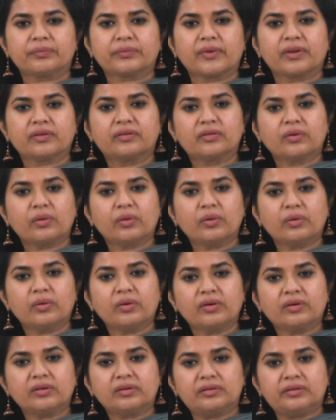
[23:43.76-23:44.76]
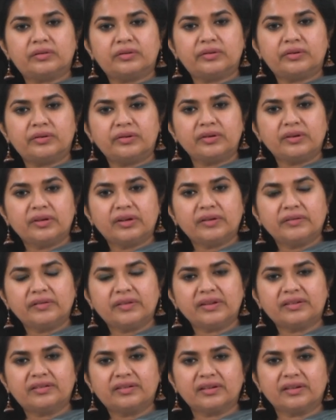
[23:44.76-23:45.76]
So,
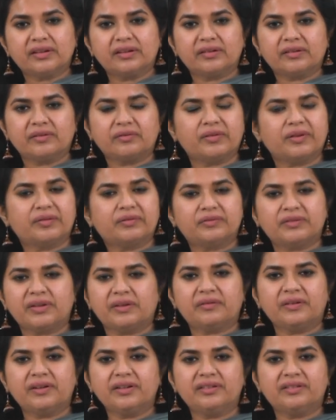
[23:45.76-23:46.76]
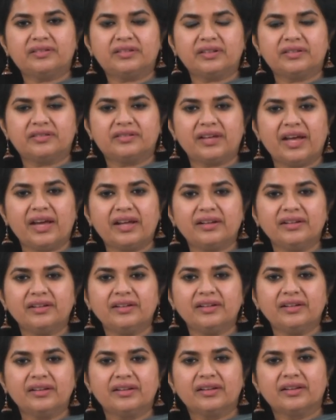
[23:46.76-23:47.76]
the first is gerund,
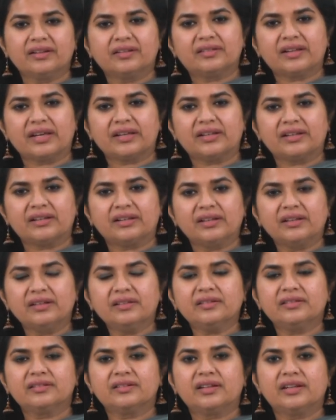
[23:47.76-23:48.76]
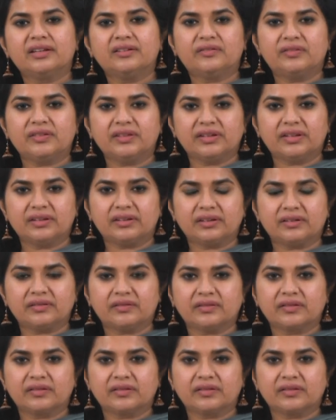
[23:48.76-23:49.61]
second is infinitive.